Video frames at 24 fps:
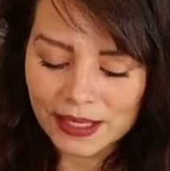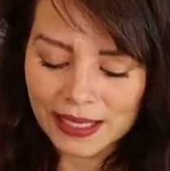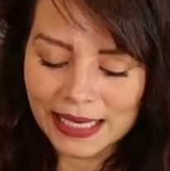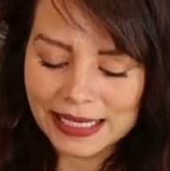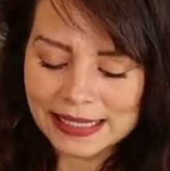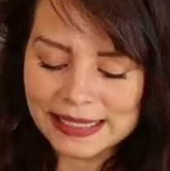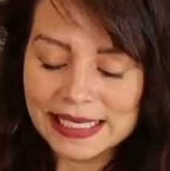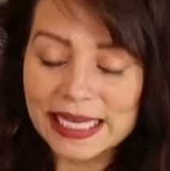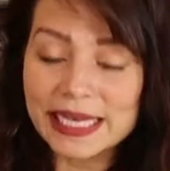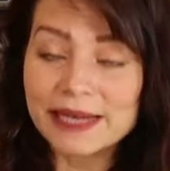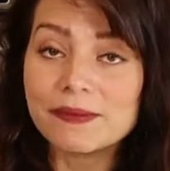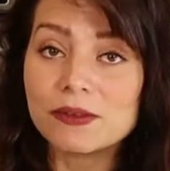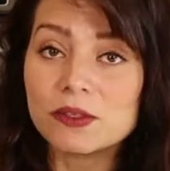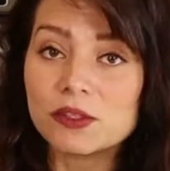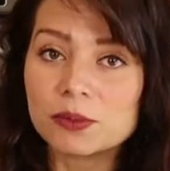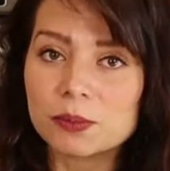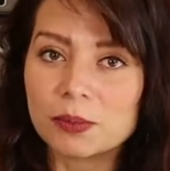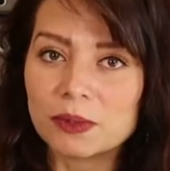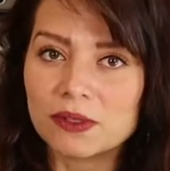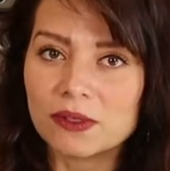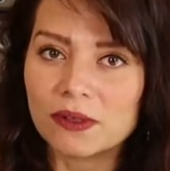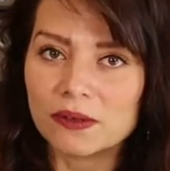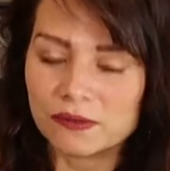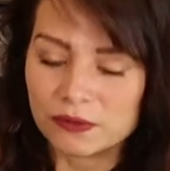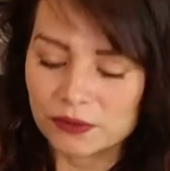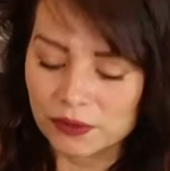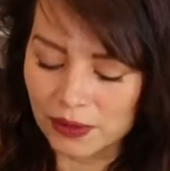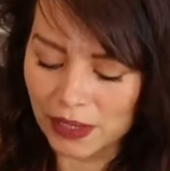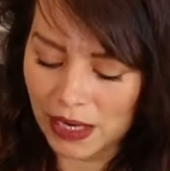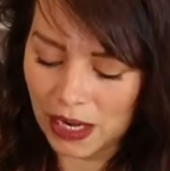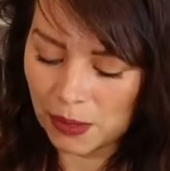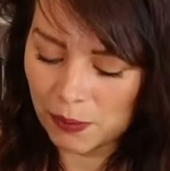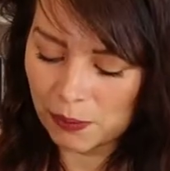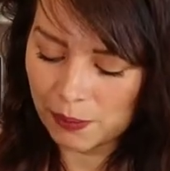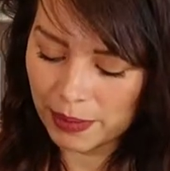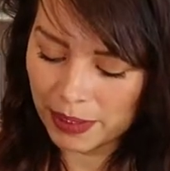a tablespoon of
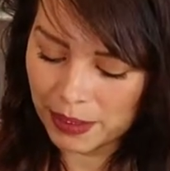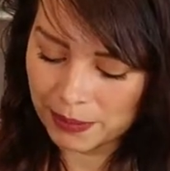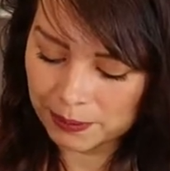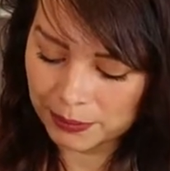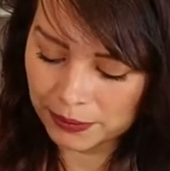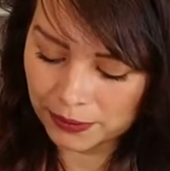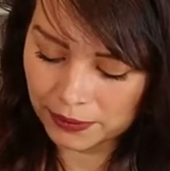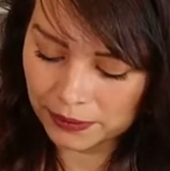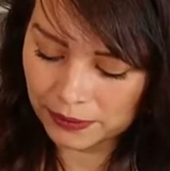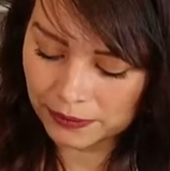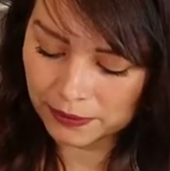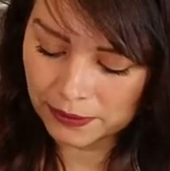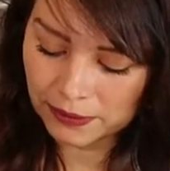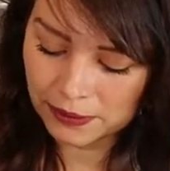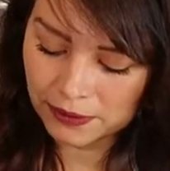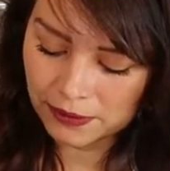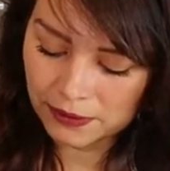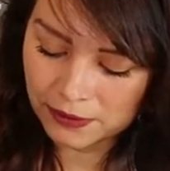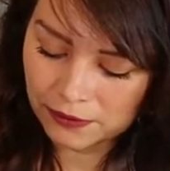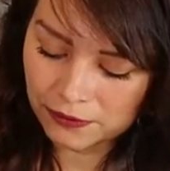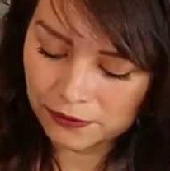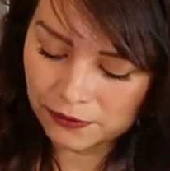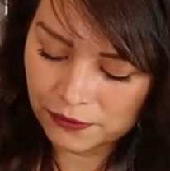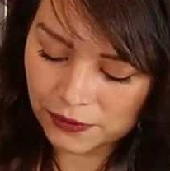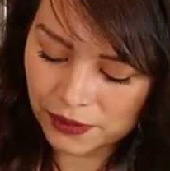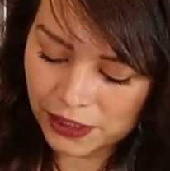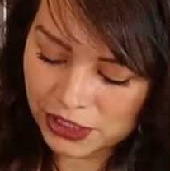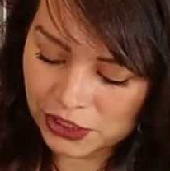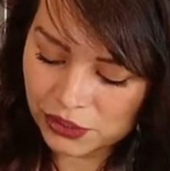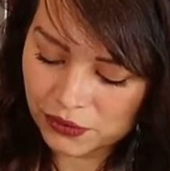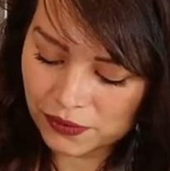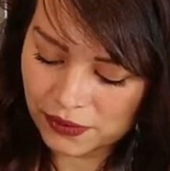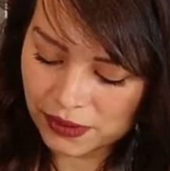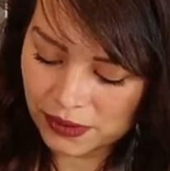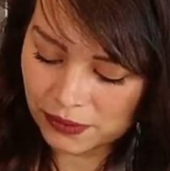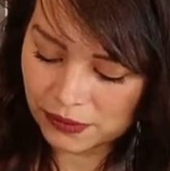ground pepper, fresh
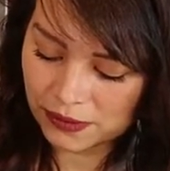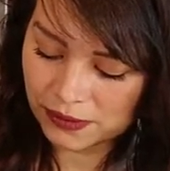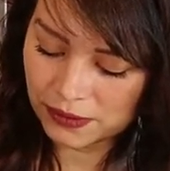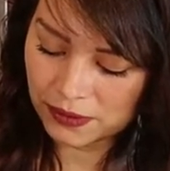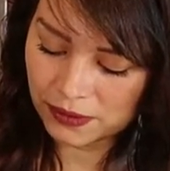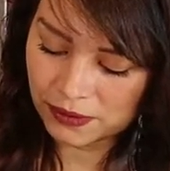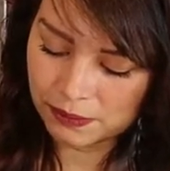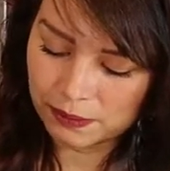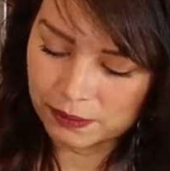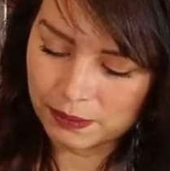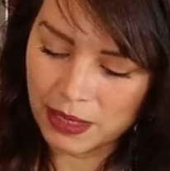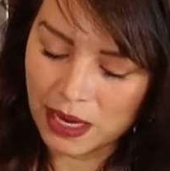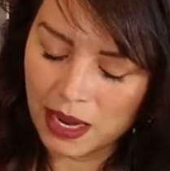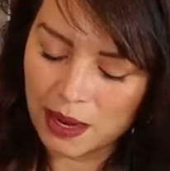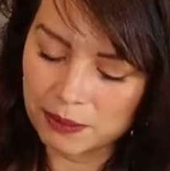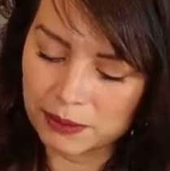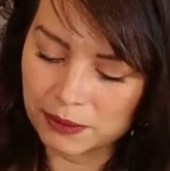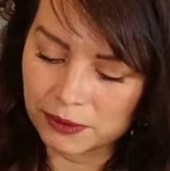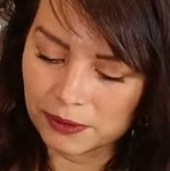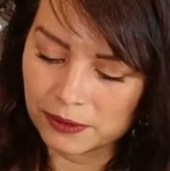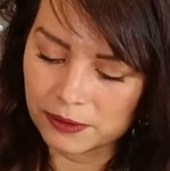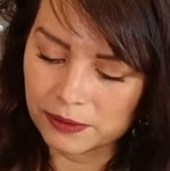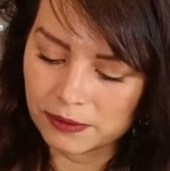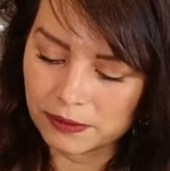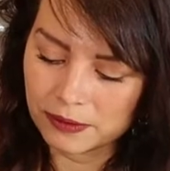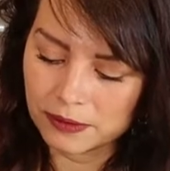ground pepper,